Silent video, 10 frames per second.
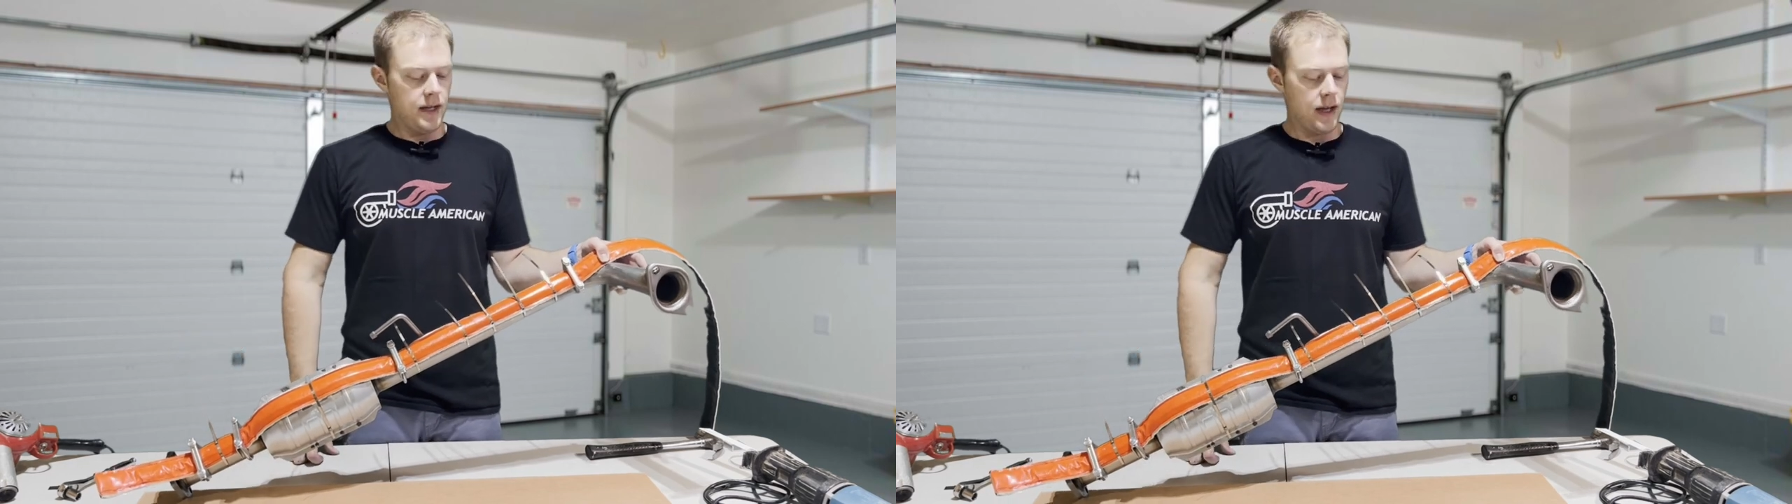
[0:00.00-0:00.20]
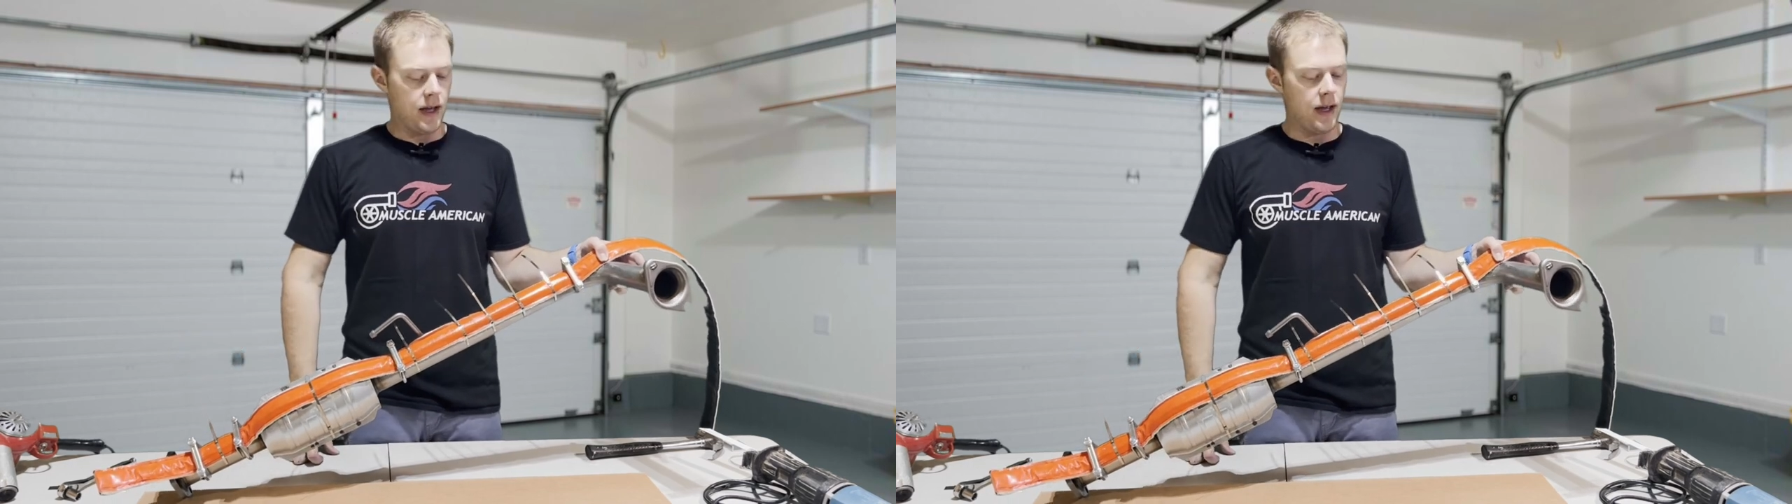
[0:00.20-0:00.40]

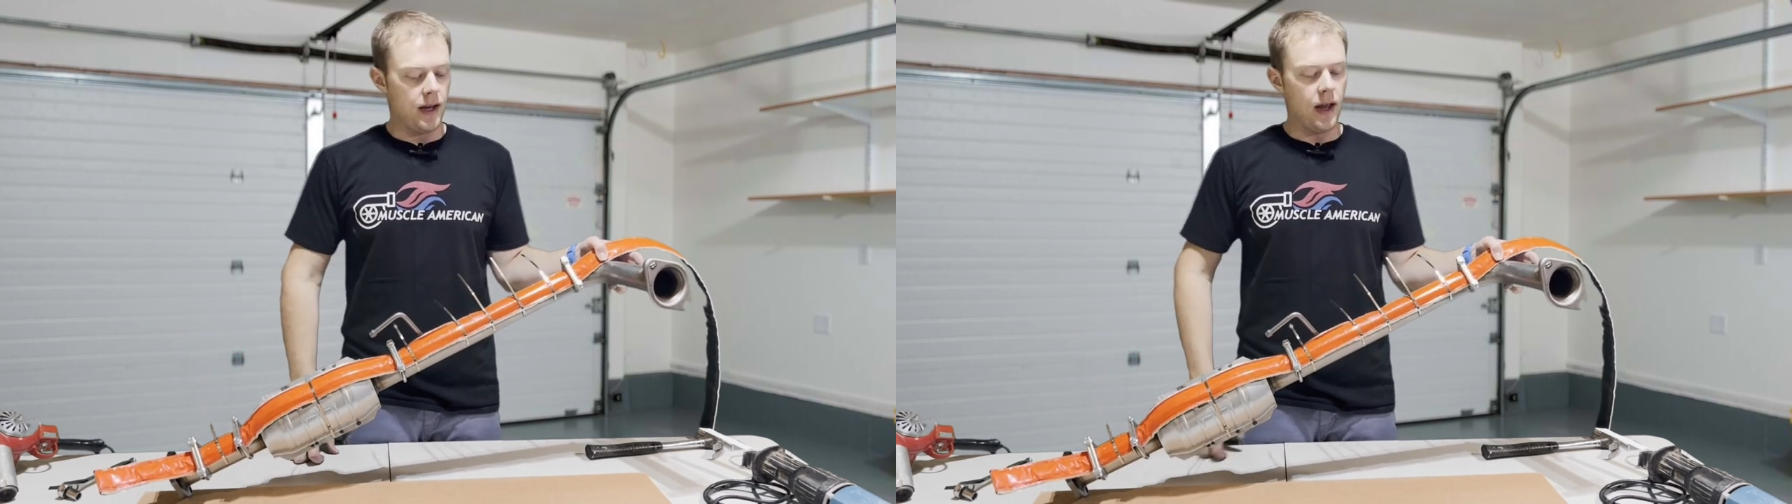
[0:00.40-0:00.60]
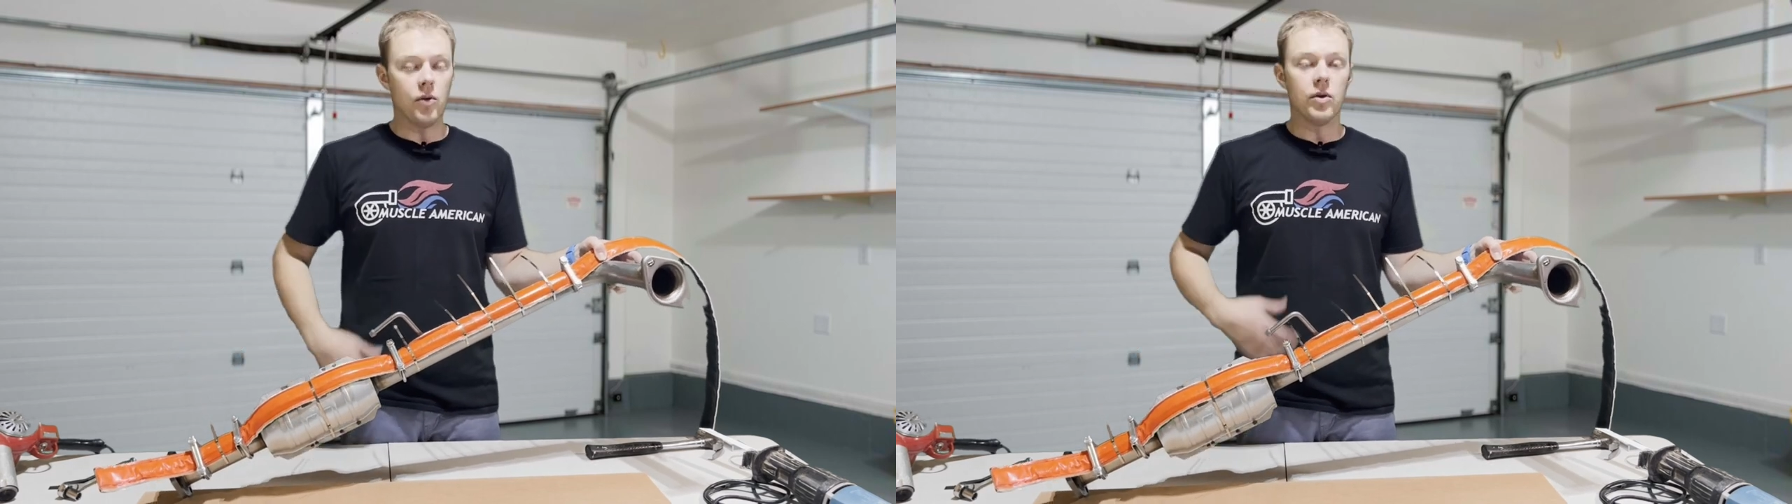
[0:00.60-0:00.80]
Uh,
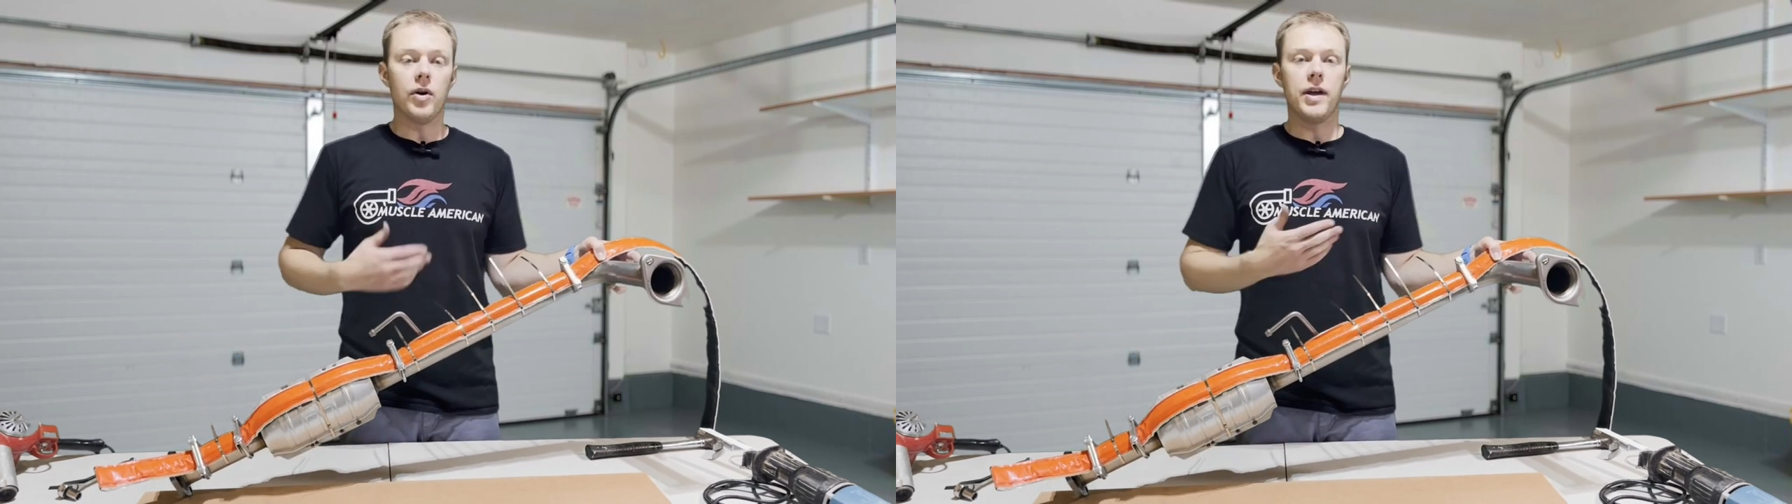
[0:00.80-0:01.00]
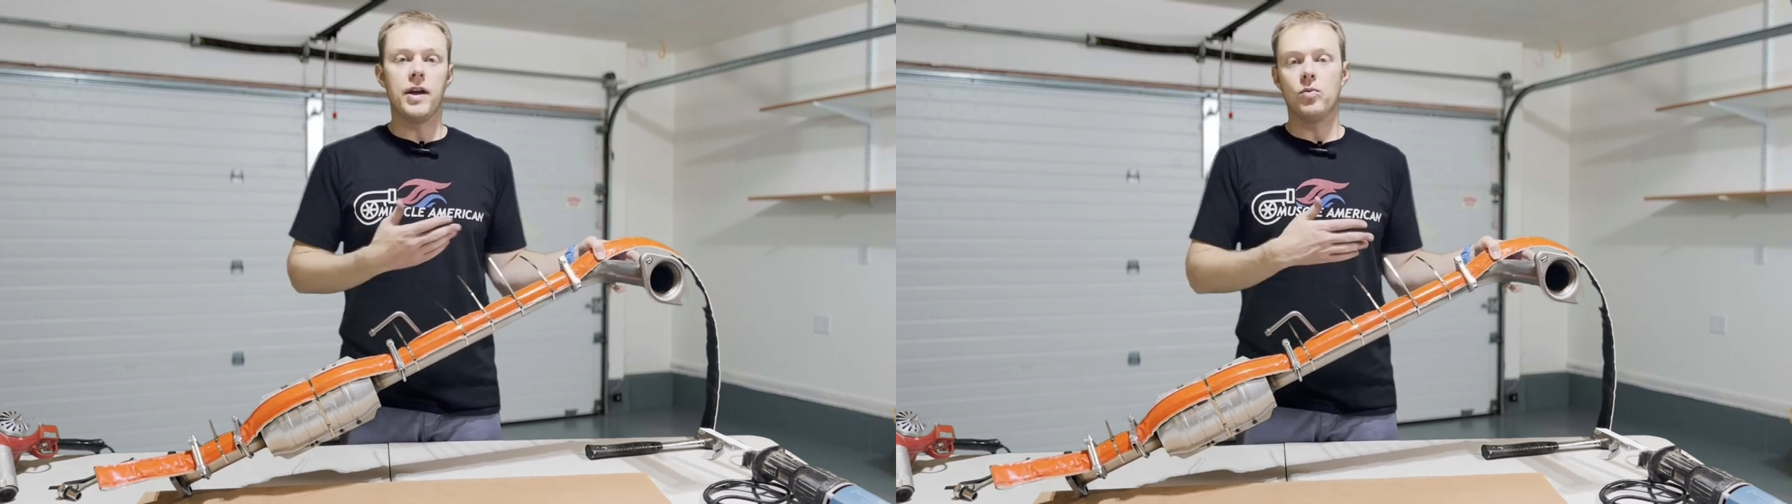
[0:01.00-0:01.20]
now we'll go
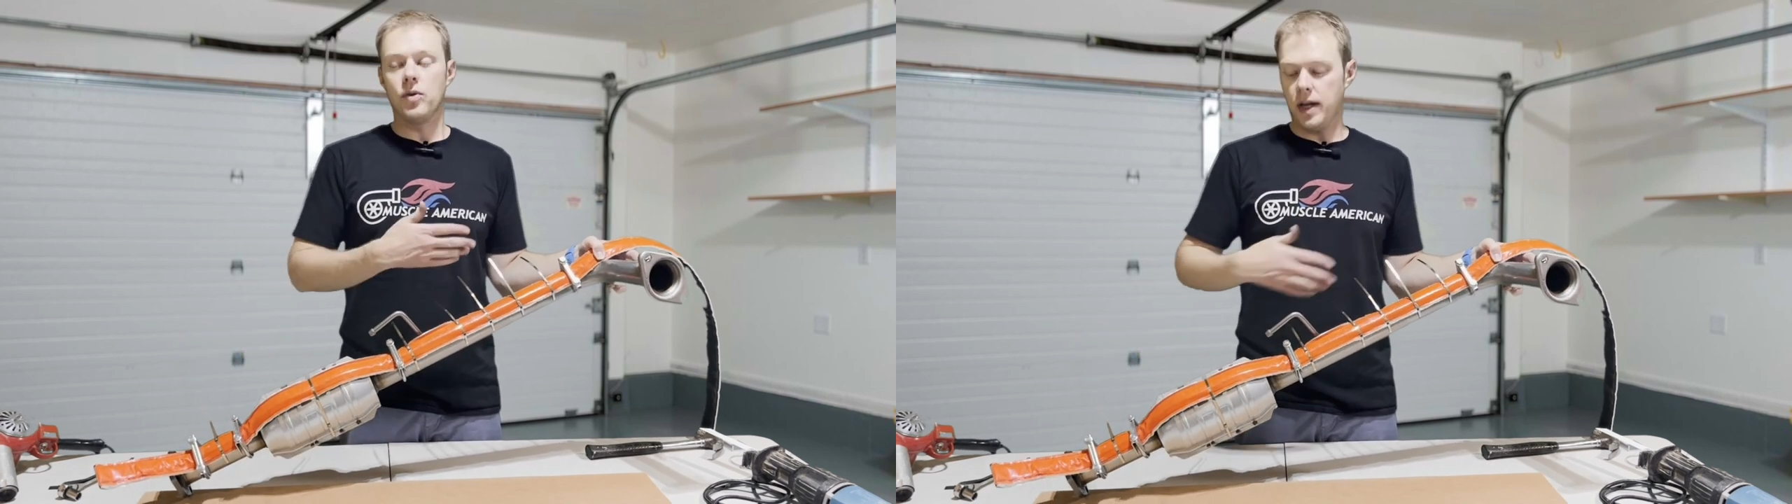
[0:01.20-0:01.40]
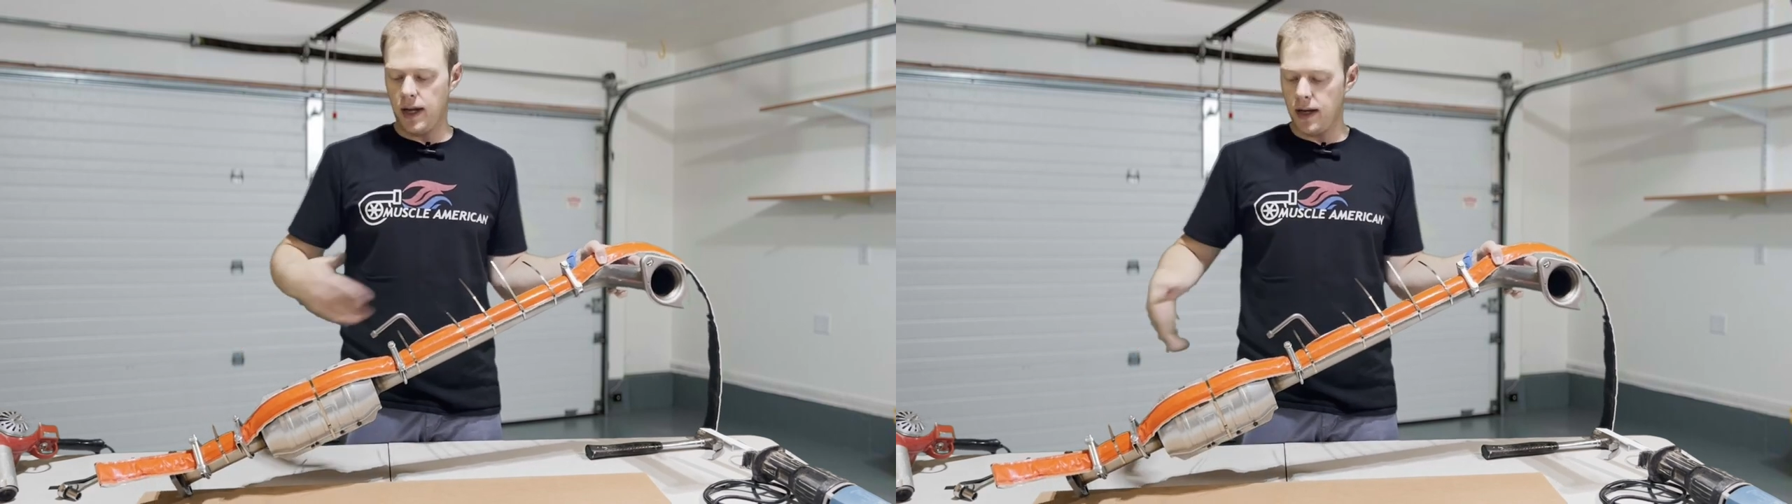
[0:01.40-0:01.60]
ahead and we'll
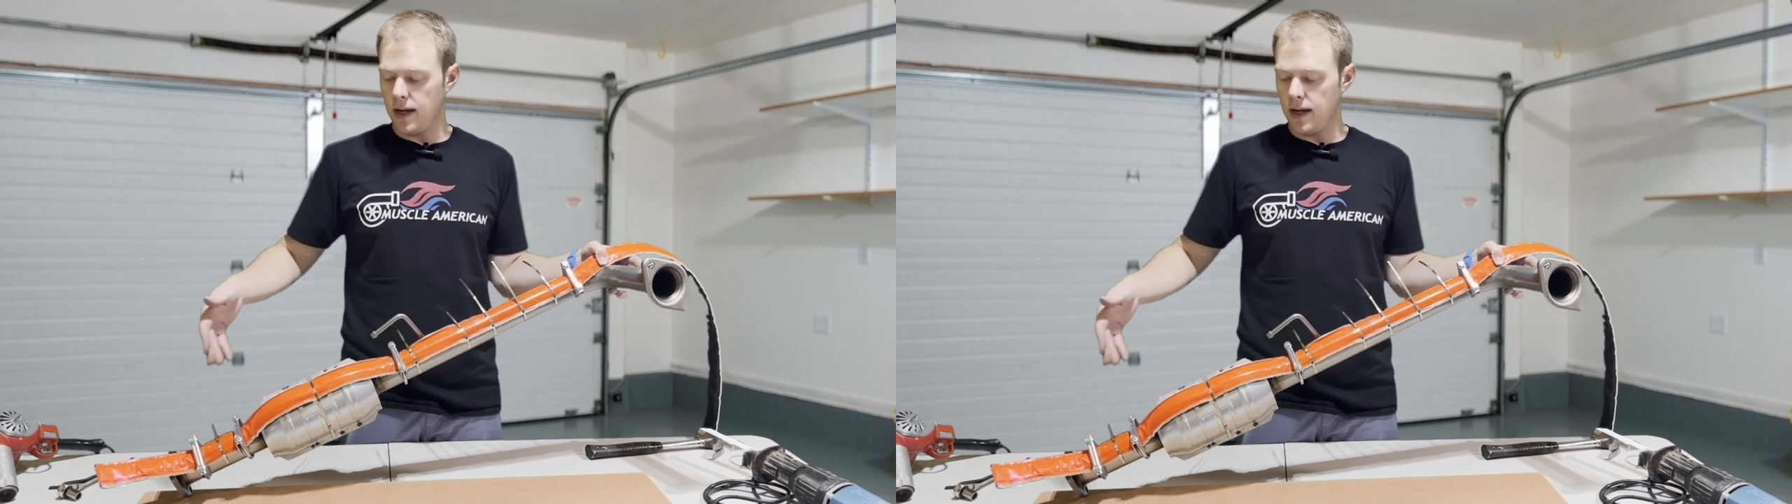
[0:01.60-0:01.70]
heat